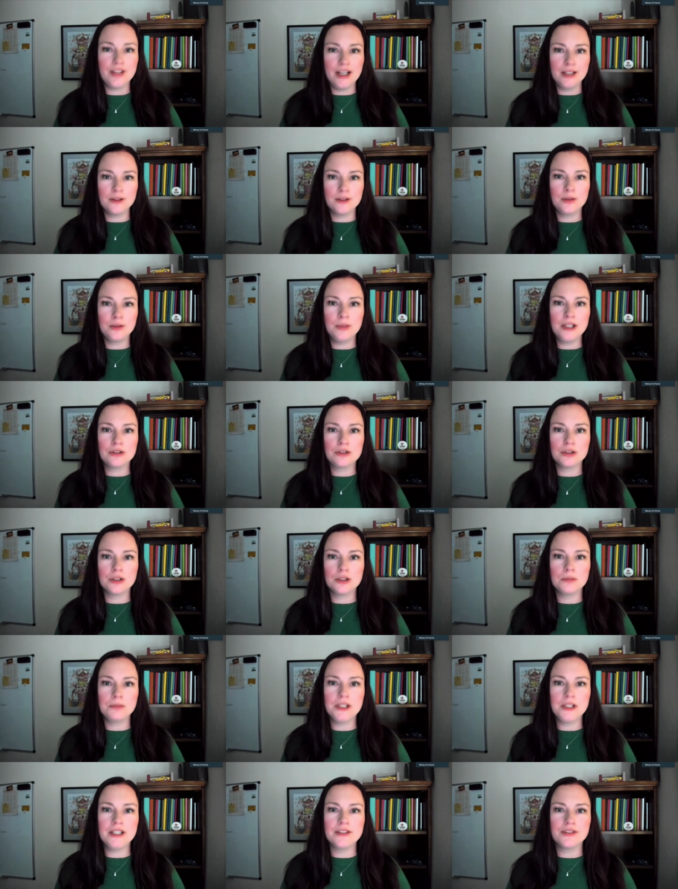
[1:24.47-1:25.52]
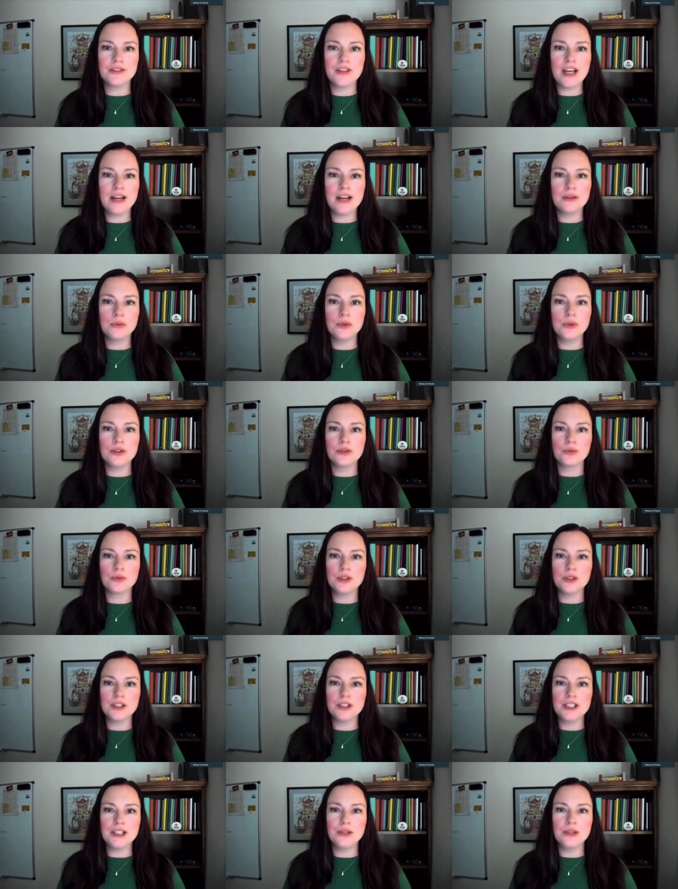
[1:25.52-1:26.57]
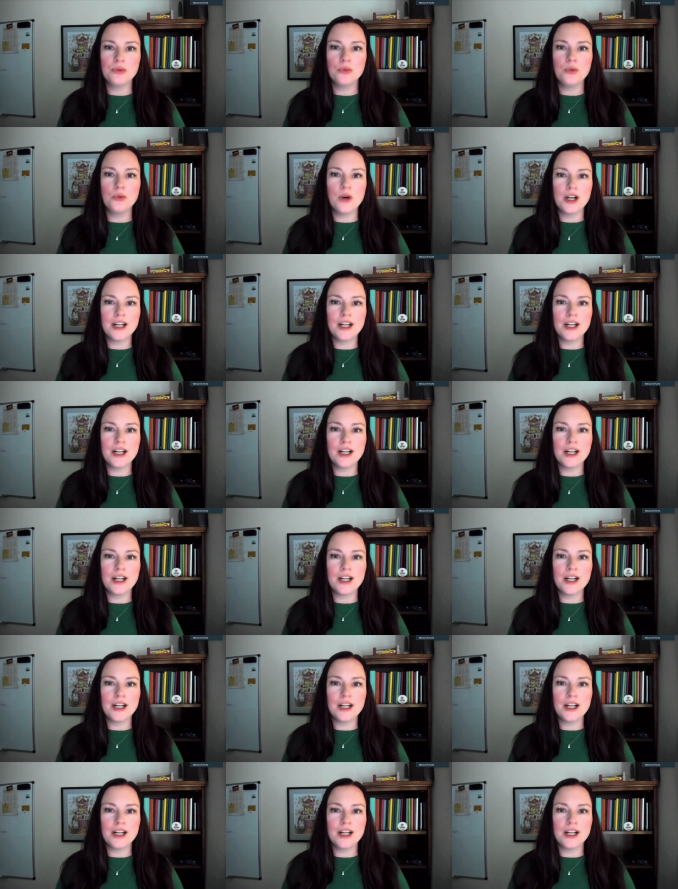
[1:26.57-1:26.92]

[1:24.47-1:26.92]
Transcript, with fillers: a science major, because that was really